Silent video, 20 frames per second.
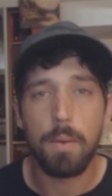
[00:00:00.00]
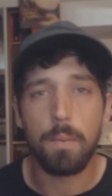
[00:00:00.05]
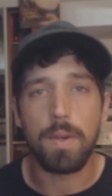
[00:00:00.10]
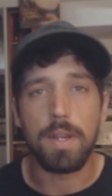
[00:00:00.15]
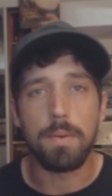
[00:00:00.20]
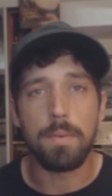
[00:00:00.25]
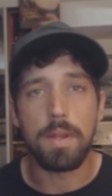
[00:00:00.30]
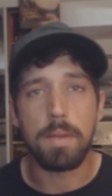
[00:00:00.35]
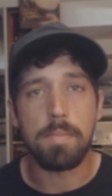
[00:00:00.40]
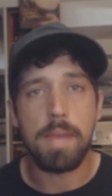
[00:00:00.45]

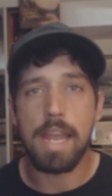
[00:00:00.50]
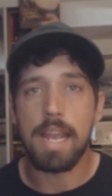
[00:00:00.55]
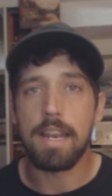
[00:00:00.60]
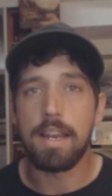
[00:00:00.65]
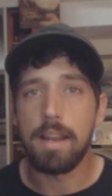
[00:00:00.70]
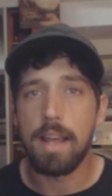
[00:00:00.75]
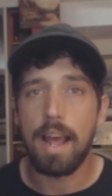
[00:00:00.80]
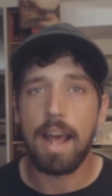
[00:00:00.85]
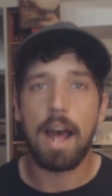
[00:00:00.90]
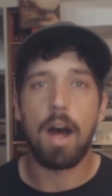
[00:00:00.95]
We
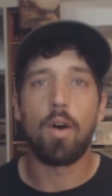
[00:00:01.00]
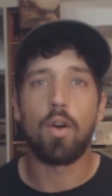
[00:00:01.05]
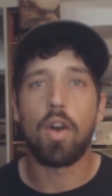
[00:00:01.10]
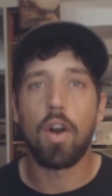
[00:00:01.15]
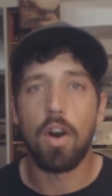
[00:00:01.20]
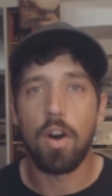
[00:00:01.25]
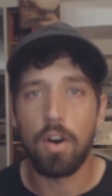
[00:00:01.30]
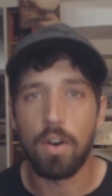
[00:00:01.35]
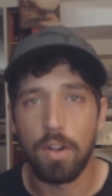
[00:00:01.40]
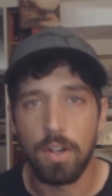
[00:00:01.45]
made
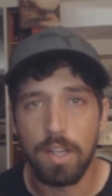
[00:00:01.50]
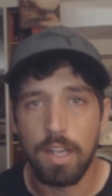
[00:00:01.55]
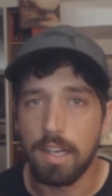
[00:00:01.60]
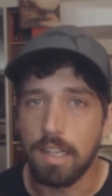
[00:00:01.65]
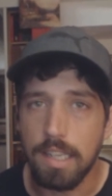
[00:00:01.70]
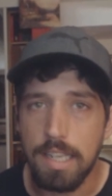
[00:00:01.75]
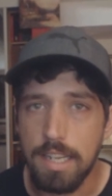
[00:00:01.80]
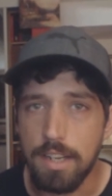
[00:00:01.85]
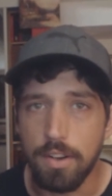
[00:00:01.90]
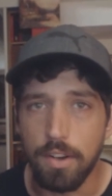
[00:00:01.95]
alcohol
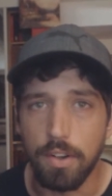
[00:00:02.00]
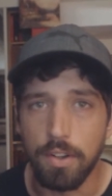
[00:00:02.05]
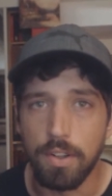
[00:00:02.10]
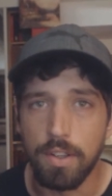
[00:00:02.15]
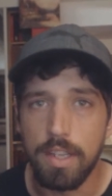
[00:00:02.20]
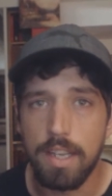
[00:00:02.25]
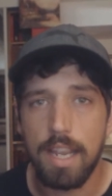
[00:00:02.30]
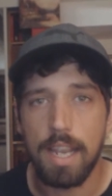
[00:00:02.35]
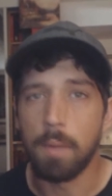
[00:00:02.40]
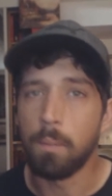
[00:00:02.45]

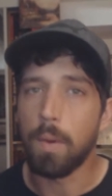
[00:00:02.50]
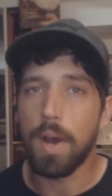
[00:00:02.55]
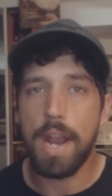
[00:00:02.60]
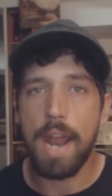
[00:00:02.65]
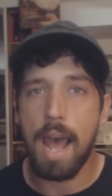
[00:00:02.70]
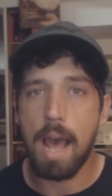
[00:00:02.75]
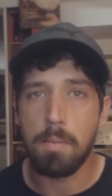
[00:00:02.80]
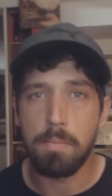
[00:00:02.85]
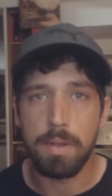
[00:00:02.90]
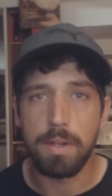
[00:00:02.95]
illegal, and what
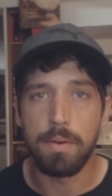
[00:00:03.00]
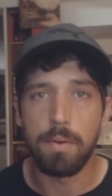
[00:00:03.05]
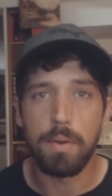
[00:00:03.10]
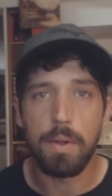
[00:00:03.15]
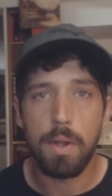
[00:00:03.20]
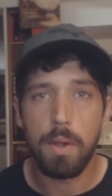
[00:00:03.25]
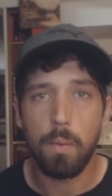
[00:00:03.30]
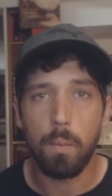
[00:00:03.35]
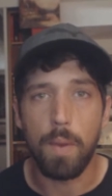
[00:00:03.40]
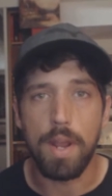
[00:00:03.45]
happened
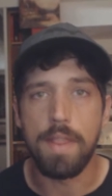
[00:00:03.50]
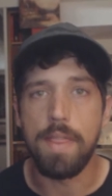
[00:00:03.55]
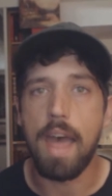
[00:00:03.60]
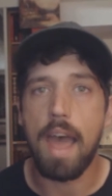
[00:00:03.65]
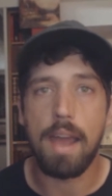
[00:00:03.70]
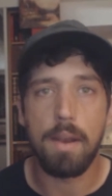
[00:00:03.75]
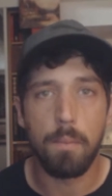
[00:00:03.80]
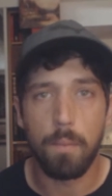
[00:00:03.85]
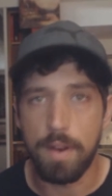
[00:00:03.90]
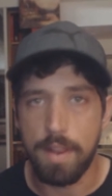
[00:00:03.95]
when
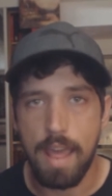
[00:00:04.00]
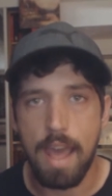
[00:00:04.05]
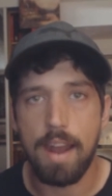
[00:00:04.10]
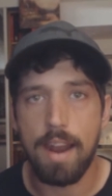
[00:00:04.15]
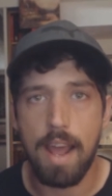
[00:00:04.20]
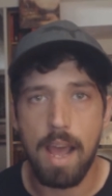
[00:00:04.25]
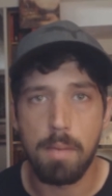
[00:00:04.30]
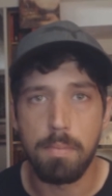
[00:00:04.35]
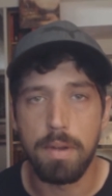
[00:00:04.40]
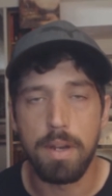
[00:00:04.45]
that
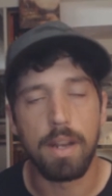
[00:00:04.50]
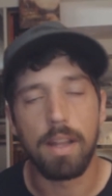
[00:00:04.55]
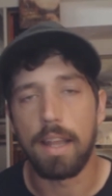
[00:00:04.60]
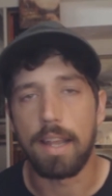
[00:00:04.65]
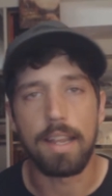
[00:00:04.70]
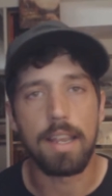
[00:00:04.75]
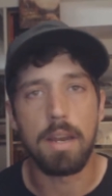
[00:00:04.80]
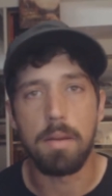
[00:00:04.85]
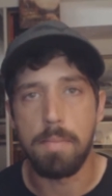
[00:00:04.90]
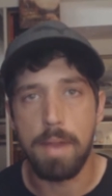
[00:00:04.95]
happened,
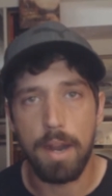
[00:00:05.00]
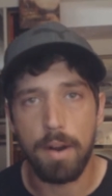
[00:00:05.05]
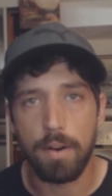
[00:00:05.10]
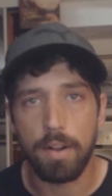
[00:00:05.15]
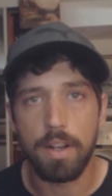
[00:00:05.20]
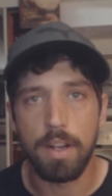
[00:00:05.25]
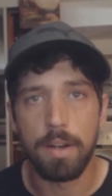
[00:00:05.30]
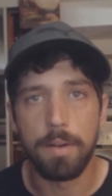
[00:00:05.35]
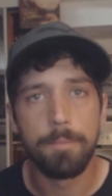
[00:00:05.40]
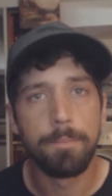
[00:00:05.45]
like in
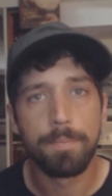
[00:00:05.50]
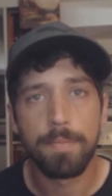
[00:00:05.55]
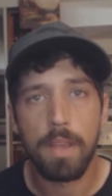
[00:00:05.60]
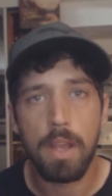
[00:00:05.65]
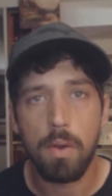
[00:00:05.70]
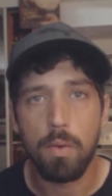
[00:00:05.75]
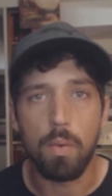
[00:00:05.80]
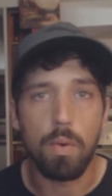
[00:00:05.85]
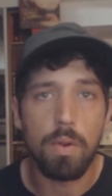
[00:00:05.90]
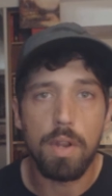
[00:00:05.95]
America?
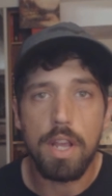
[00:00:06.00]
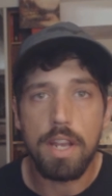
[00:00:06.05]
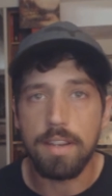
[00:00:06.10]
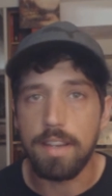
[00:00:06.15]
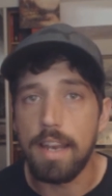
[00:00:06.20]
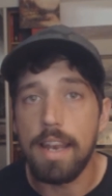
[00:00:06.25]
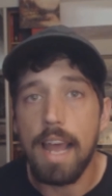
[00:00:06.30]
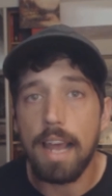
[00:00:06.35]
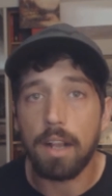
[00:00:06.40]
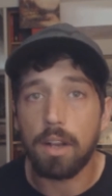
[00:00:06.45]

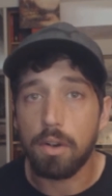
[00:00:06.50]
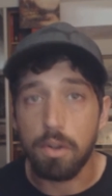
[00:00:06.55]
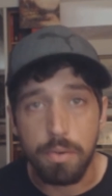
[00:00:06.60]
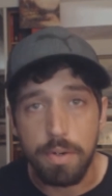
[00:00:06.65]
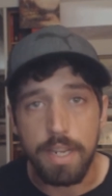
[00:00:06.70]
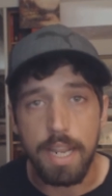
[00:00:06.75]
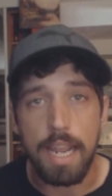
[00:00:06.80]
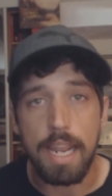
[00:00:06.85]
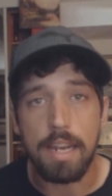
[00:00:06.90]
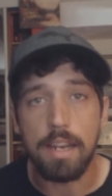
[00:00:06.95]
Didn't that
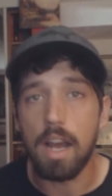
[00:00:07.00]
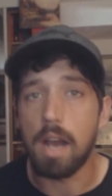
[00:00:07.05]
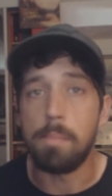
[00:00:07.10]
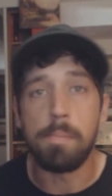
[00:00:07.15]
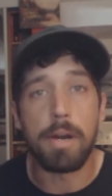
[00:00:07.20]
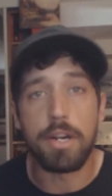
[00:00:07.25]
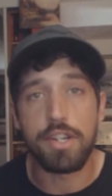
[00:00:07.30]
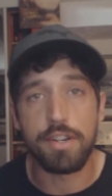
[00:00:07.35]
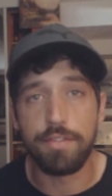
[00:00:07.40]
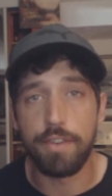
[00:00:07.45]
create a
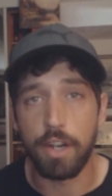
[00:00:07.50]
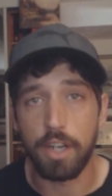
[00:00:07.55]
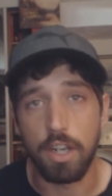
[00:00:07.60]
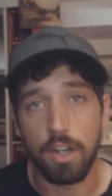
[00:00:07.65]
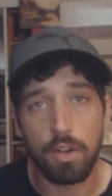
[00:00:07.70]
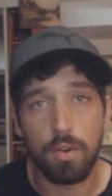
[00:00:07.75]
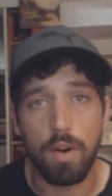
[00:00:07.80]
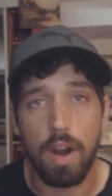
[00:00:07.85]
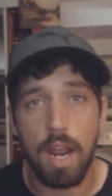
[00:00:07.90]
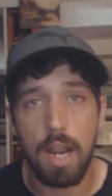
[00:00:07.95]
bunch of
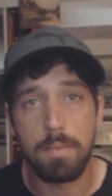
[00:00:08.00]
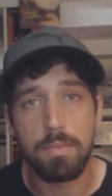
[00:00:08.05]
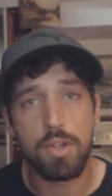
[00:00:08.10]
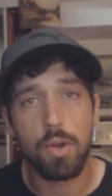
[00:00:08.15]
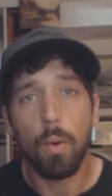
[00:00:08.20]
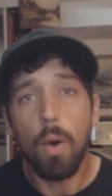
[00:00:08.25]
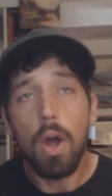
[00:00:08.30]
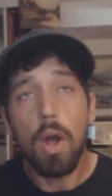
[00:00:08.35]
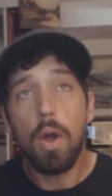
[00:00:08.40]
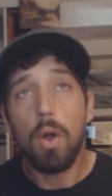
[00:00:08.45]
fucking crime?
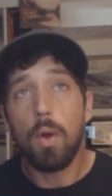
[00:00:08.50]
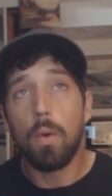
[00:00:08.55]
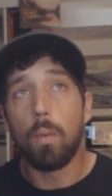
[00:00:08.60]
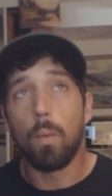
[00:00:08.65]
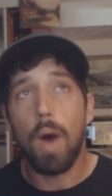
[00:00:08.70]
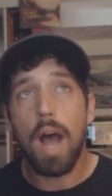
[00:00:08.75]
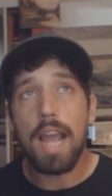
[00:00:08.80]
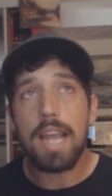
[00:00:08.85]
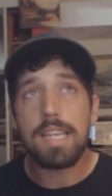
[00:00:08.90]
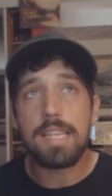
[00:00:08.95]
So
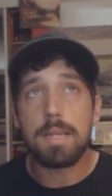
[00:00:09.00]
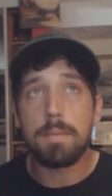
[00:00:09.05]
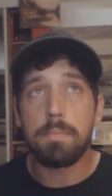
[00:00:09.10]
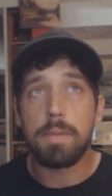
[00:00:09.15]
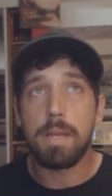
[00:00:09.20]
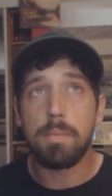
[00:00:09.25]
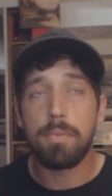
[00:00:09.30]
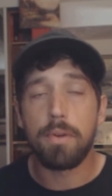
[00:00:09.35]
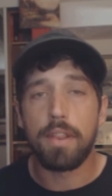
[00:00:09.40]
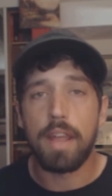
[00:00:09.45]
why is it
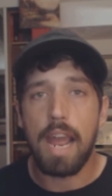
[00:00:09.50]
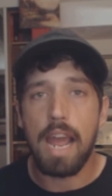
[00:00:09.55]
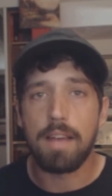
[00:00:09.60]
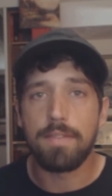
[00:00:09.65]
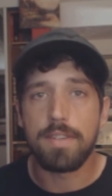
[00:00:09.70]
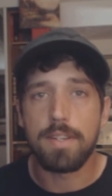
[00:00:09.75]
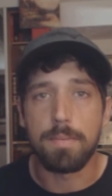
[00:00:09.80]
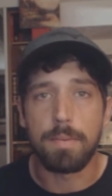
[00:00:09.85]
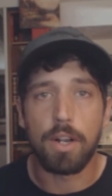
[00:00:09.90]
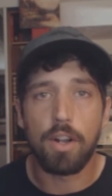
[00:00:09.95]
people, they
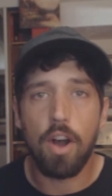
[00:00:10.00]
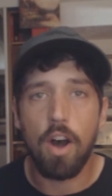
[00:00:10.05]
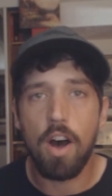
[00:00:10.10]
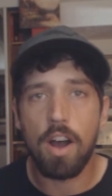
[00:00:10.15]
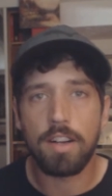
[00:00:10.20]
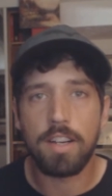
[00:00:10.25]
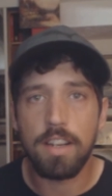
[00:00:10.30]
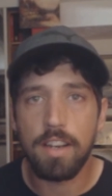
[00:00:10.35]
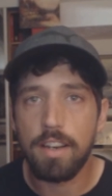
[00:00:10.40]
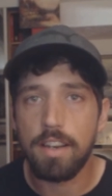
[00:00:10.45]
have some
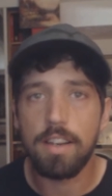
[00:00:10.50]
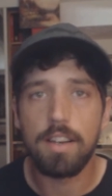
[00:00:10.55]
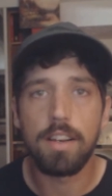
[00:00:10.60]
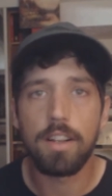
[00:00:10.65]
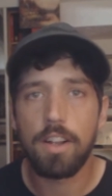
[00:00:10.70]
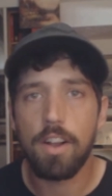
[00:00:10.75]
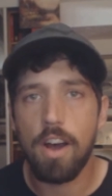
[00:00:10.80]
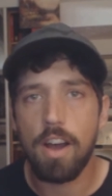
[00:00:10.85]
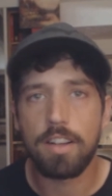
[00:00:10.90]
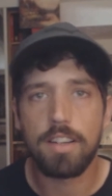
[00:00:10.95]

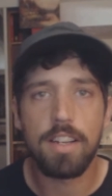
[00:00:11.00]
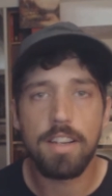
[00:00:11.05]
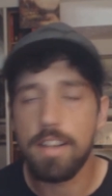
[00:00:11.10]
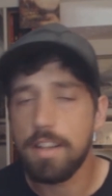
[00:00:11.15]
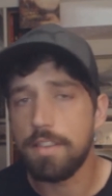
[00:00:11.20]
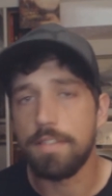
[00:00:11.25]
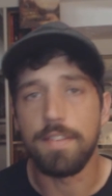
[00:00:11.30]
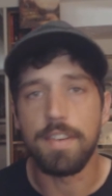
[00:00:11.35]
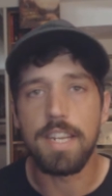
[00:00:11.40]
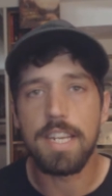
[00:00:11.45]

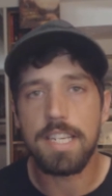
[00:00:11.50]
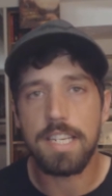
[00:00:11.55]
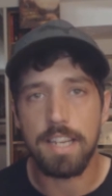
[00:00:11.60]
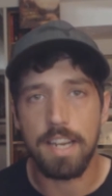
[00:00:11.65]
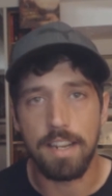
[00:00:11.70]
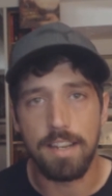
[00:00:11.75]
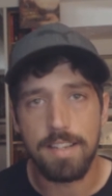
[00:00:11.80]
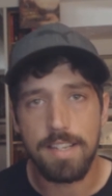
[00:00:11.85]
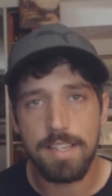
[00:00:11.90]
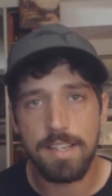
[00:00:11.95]
cognitive
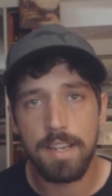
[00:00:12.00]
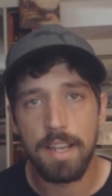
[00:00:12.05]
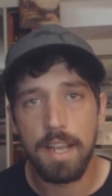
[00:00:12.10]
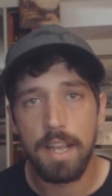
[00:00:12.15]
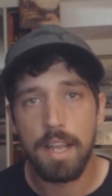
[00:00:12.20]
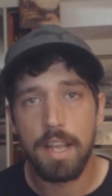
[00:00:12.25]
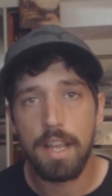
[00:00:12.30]
dissidence?